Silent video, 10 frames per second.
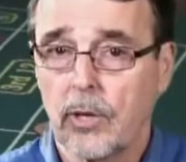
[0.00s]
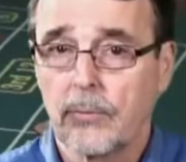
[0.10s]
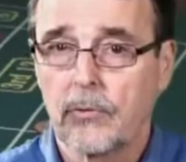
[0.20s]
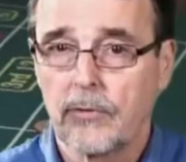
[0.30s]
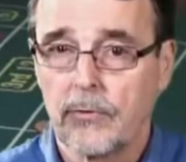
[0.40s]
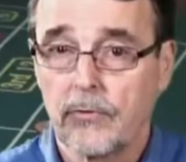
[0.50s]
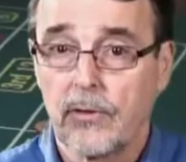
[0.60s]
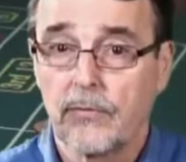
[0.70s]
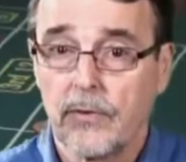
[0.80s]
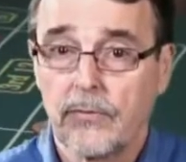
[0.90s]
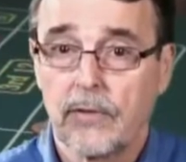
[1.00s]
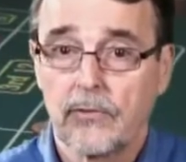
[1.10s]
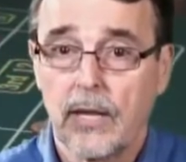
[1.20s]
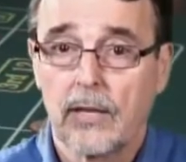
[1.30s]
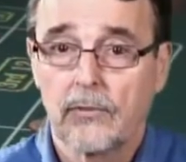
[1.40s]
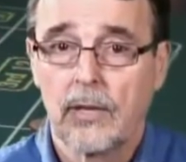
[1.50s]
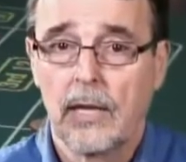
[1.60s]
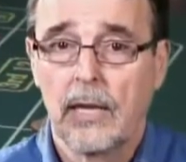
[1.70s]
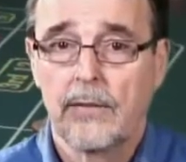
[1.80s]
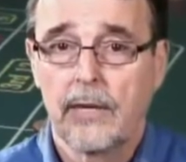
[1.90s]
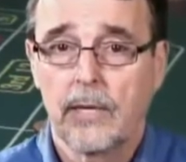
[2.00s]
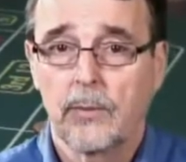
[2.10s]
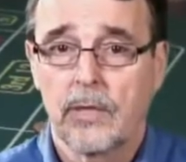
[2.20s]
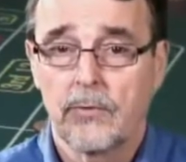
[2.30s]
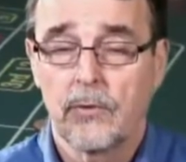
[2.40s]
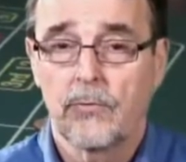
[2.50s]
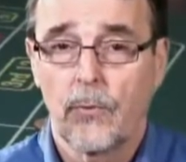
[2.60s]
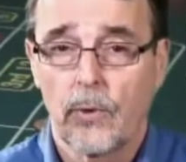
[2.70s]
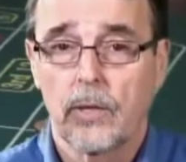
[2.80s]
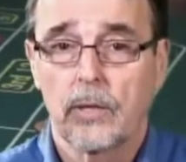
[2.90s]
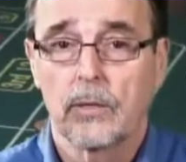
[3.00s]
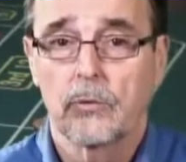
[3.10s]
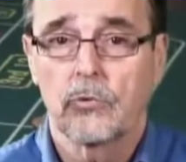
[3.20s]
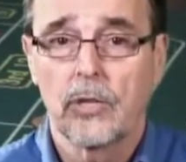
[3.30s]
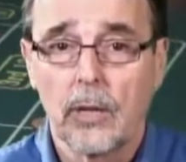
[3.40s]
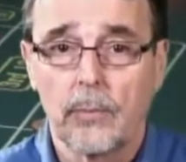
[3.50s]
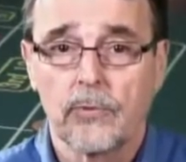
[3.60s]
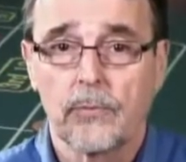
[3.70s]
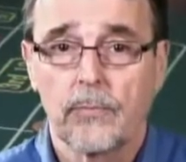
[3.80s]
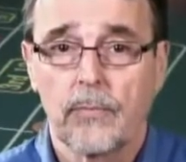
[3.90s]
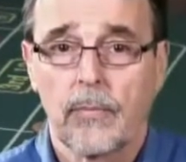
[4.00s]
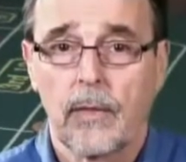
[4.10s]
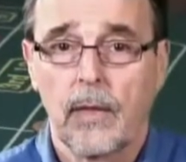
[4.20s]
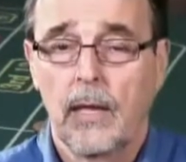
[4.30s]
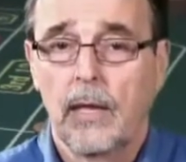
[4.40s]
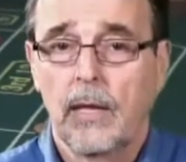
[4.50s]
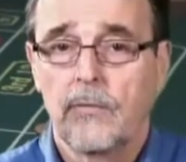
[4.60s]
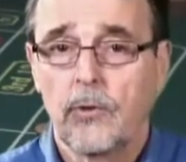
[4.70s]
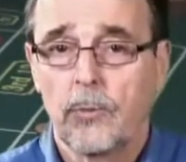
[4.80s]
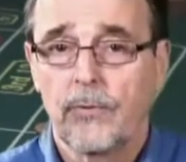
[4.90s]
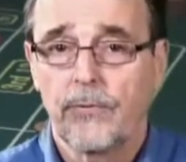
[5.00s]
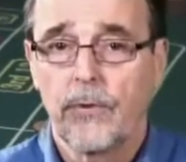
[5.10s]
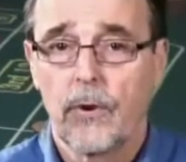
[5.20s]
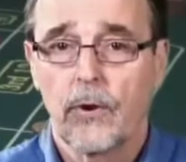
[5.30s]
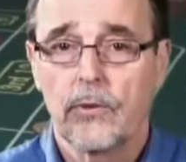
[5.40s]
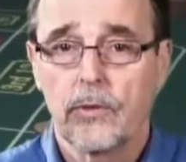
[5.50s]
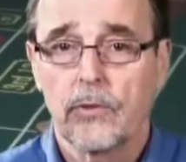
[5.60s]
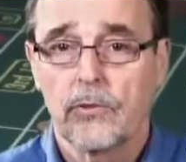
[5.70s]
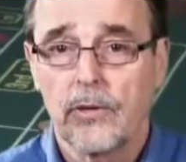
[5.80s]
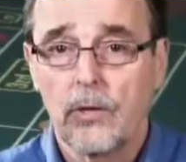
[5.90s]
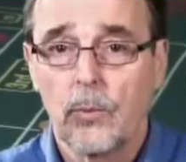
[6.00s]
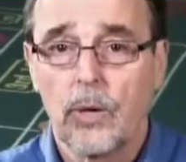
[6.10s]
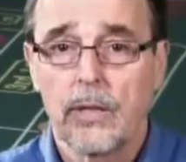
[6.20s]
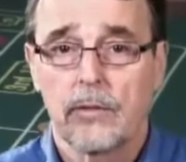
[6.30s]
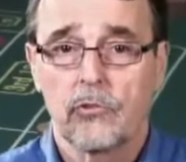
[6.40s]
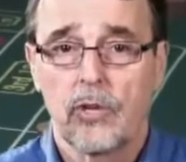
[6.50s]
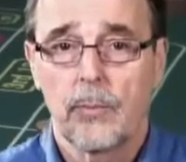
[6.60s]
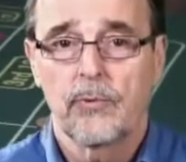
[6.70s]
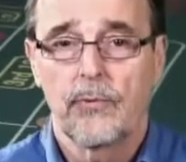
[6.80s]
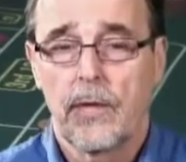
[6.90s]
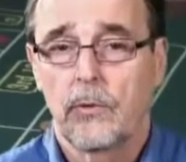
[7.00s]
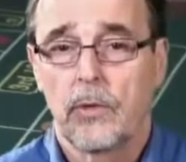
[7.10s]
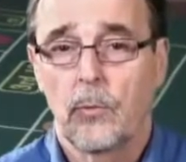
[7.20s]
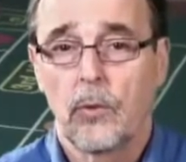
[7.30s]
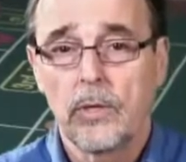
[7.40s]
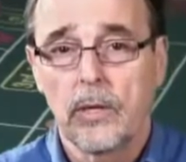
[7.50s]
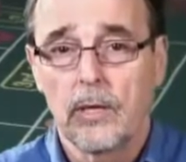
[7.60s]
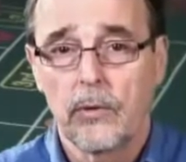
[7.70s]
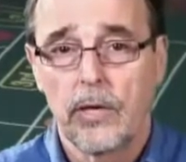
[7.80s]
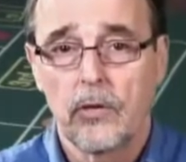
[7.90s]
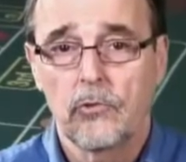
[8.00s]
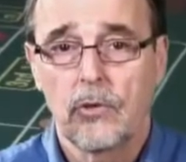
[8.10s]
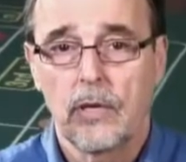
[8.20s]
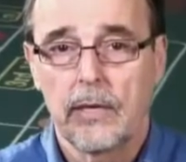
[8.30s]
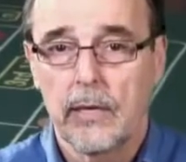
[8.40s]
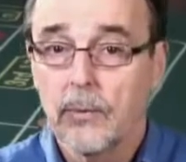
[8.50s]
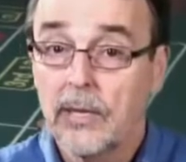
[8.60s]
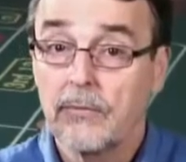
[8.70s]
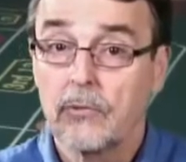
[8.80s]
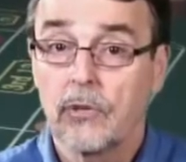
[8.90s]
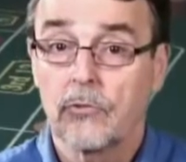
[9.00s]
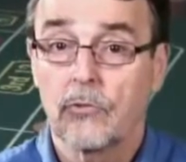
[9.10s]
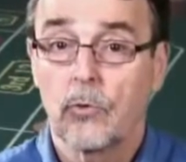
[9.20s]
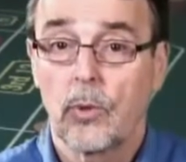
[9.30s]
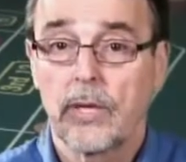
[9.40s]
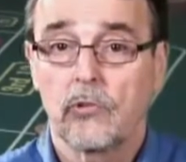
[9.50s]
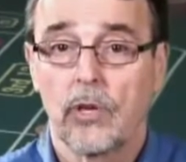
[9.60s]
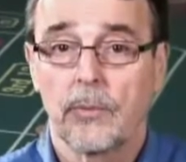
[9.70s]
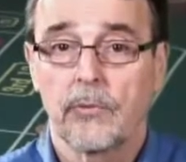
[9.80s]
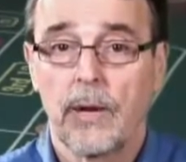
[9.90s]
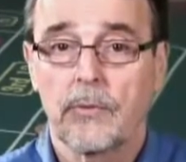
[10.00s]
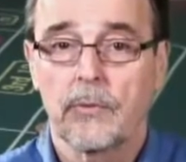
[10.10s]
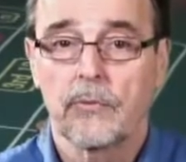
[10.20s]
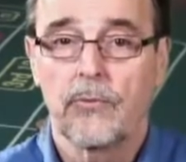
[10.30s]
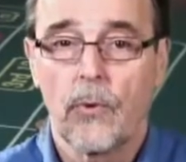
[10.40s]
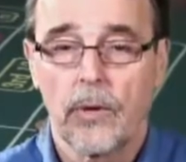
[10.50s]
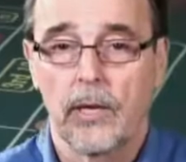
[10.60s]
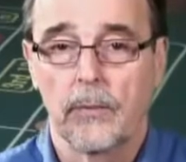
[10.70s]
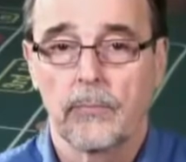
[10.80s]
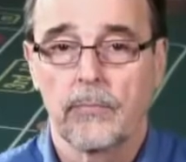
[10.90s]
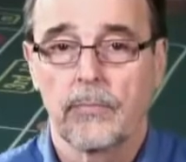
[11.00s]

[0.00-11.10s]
chips, and if you said 50 cents, then he would give you 40 colored chips. If you prefer, you could say you wanted the chips valued at $1 each, and he would give you just 20 chips rather than 40.